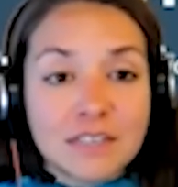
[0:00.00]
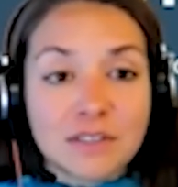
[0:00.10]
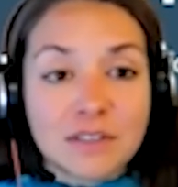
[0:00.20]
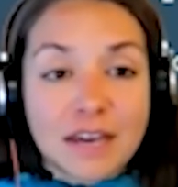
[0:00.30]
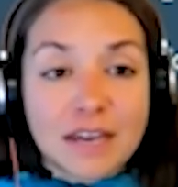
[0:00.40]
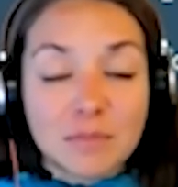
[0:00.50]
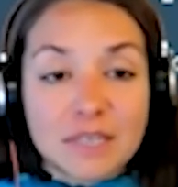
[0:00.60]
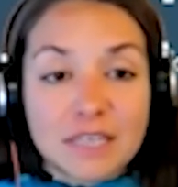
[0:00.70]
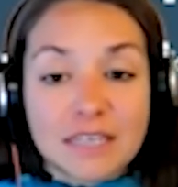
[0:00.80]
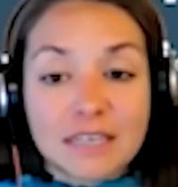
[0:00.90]
So that could
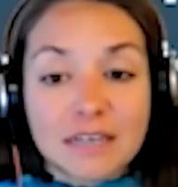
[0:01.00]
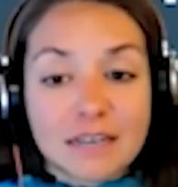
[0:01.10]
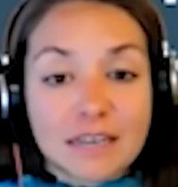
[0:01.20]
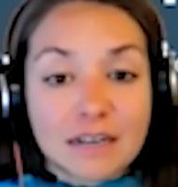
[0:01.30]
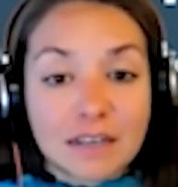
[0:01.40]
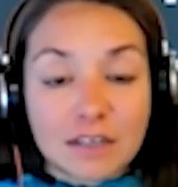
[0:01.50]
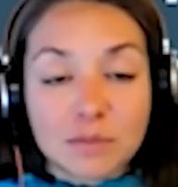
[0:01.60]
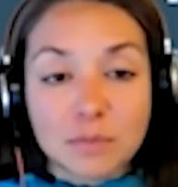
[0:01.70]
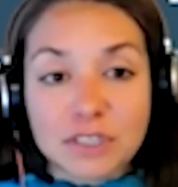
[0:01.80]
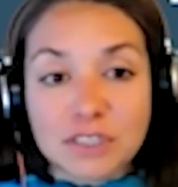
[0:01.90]
be, again, like
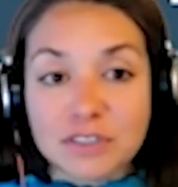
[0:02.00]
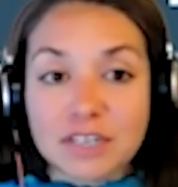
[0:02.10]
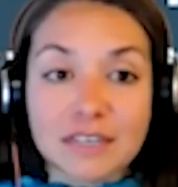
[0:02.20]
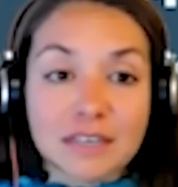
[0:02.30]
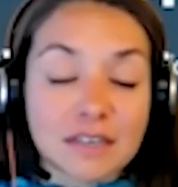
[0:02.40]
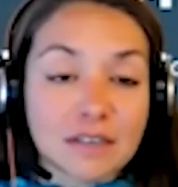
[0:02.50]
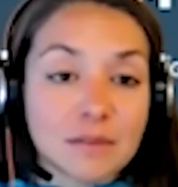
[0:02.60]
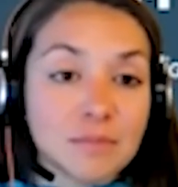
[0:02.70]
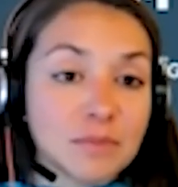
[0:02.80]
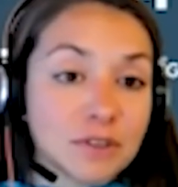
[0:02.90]
a sports drink. It could
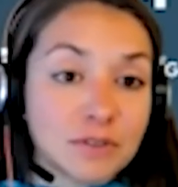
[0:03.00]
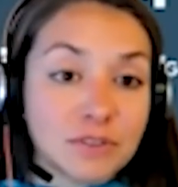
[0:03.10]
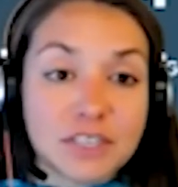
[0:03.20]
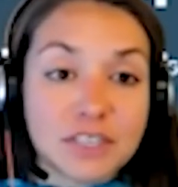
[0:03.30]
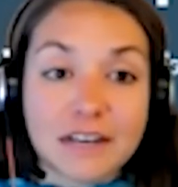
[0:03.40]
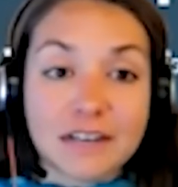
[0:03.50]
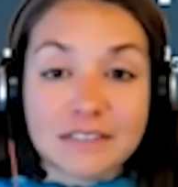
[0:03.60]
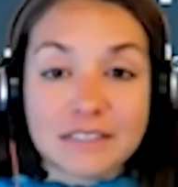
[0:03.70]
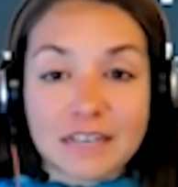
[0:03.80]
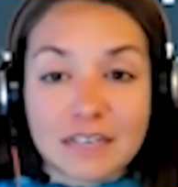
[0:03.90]
include
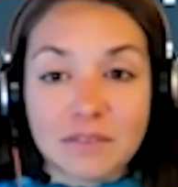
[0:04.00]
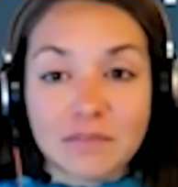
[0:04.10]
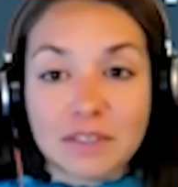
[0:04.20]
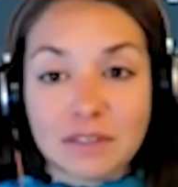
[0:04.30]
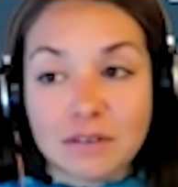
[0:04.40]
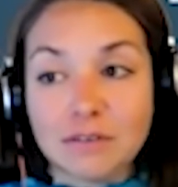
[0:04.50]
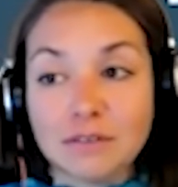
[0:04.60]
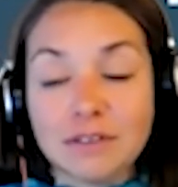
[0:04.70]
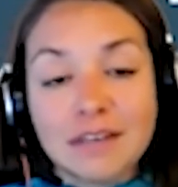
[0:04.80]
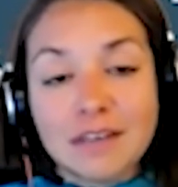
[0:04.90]
gels, any of the
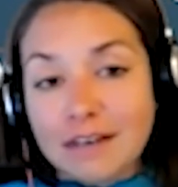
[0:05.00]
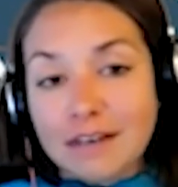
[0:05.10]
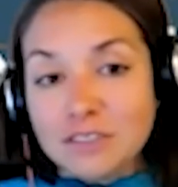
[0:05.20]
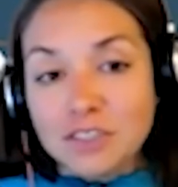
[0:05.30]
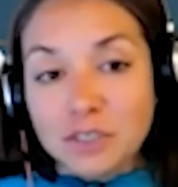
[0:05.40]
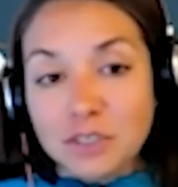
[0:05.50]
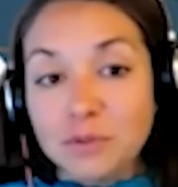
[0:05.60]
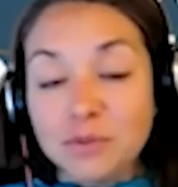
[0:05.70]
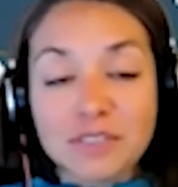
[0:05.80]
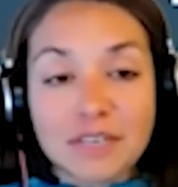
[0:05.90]
little
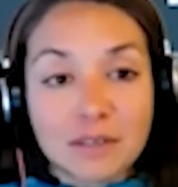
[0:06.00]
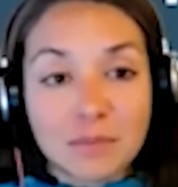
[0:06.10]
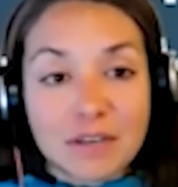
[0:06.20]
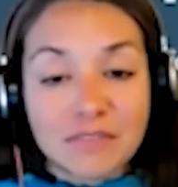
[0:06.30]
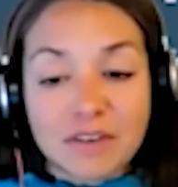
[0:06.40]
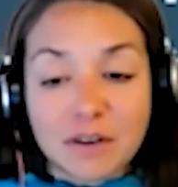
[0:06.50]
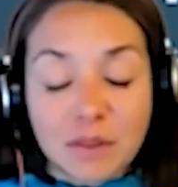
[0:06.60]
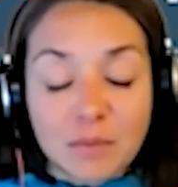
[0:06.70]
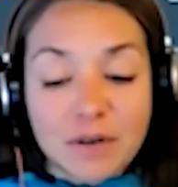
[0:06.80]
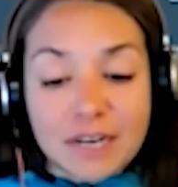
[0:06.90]
chews that you might find
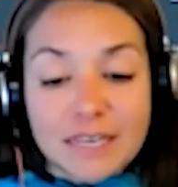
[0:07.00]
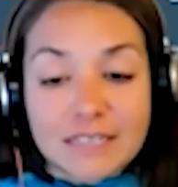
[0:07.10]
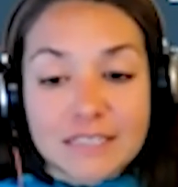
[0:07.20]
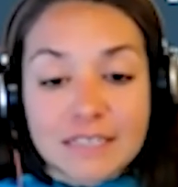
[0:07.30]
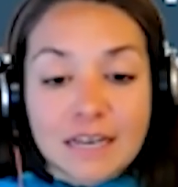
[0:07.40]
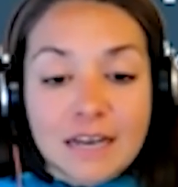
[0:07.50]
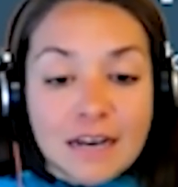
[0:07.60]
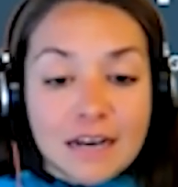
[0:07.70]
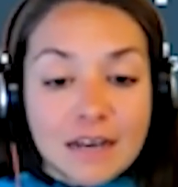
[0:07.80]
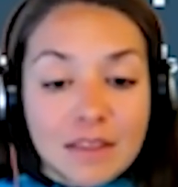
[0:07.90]
on the markets.
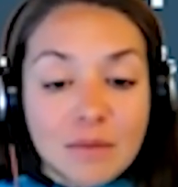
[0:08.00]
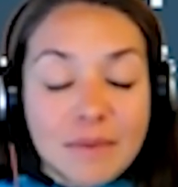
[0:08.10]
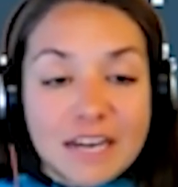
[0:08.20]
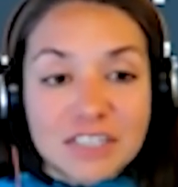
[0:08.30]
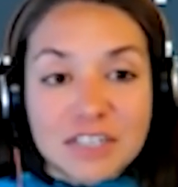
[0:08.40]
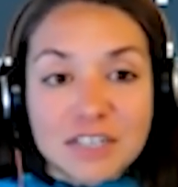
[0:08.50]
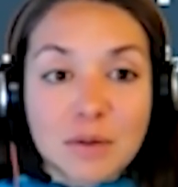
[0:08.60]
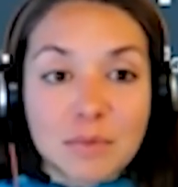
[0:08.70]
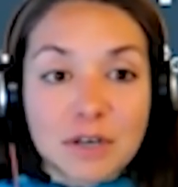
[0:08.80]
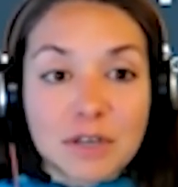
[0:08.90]
The magic
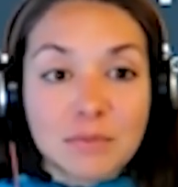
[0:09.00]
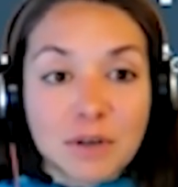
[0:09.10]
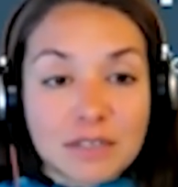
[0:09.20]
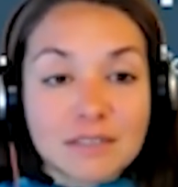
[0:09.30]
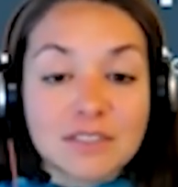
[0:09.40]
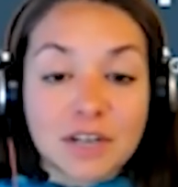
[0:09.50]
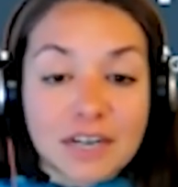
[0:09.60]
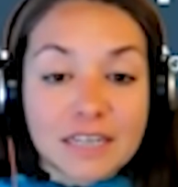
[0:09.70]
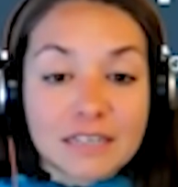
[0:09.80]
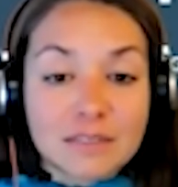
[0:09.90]
number you want to
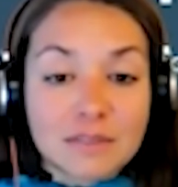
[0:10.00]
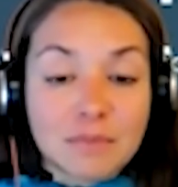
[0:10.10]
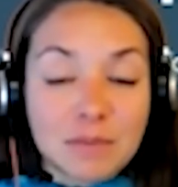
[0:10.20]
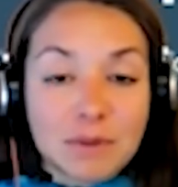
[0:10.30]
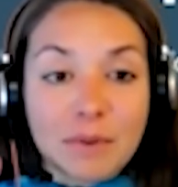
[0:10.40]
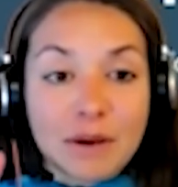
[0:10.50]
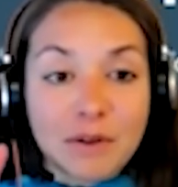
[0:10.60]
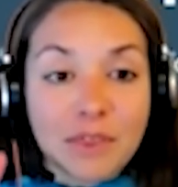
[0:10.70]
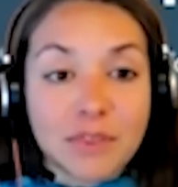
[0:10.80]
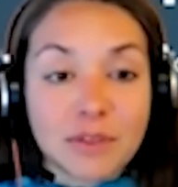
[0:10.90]
target is maybe
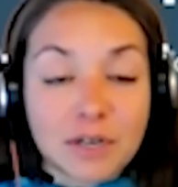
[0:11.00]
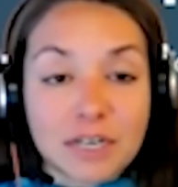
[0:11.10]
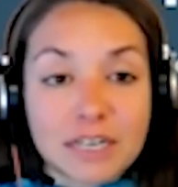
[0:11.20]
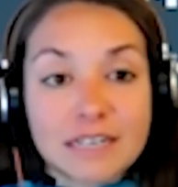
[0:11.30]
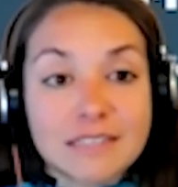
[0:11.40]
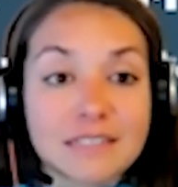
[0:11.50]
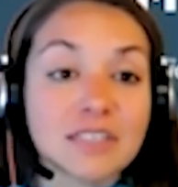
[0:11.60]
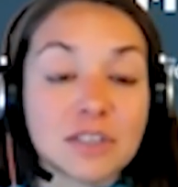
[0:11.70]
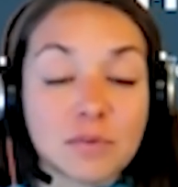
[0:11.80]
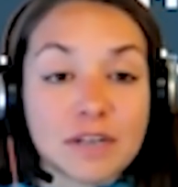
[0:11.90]
about 30 to
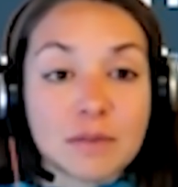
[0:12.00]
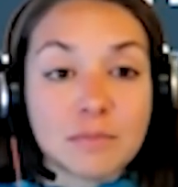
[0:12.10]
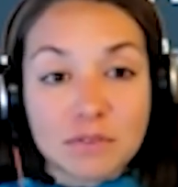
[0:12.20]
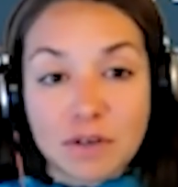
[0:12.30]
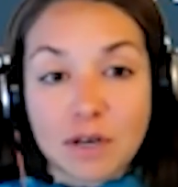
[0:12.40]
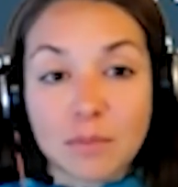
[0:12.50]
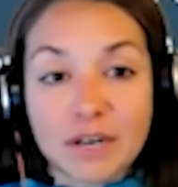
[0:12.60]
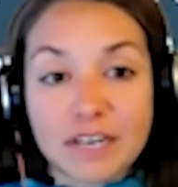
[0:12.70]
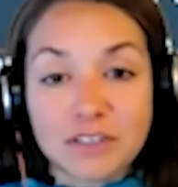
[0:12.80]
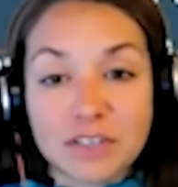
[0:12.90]
60 grams of
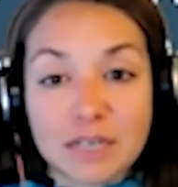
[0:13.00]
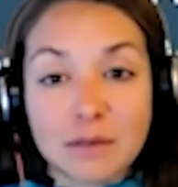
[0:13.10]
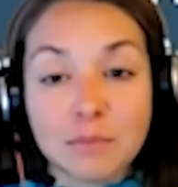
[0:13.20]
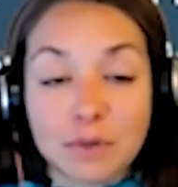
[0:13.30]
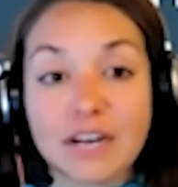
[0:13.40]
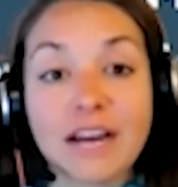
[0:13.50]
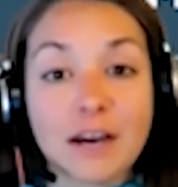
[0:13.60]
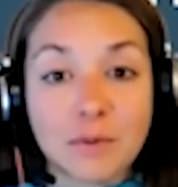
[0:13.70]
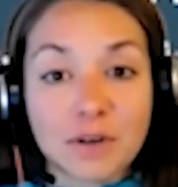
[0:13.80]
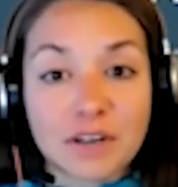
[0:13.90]
carbohydrate per
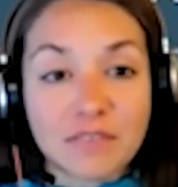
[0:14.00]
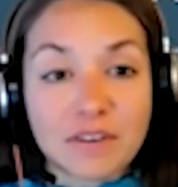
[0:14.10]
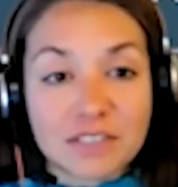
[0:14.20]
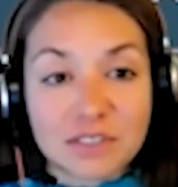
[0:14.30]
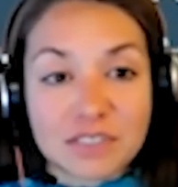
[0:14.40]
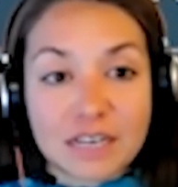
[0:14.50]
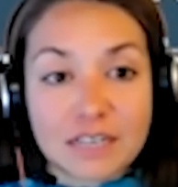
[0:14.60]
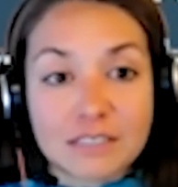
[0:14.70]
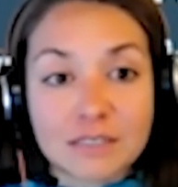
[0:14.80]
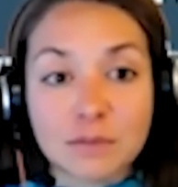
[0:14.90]
hour of
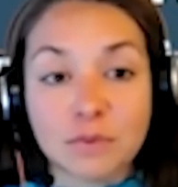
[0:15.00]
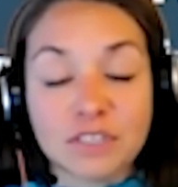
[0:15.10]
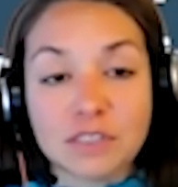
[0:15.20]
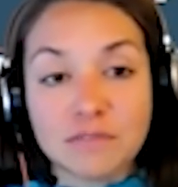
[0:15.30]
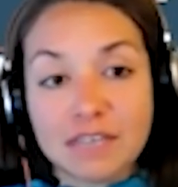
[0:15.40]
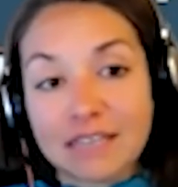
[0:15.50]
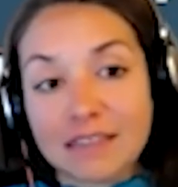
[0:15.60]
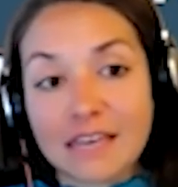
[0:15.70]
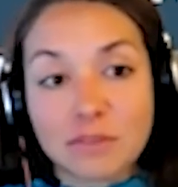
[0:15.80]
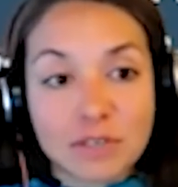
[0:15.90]
exercise once you've
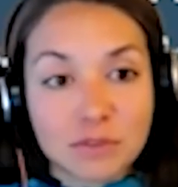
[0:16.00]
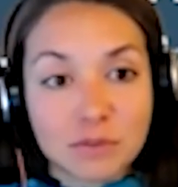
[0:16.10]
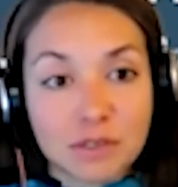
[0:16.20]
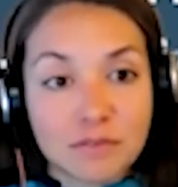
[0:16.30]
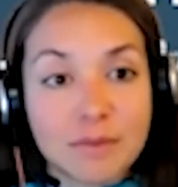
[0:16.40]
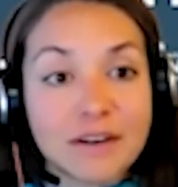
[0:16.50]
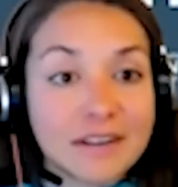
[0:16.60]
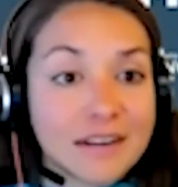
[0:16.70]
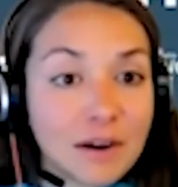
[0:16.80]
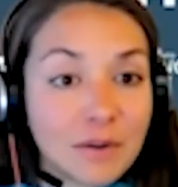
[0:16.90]
hit that threshold of
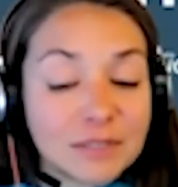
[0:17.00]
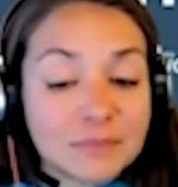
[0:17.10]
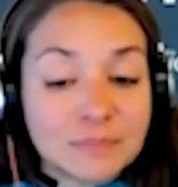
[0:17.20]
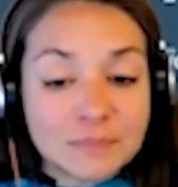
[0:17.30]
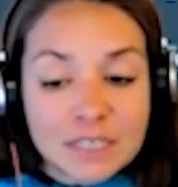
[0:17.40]
about an hour.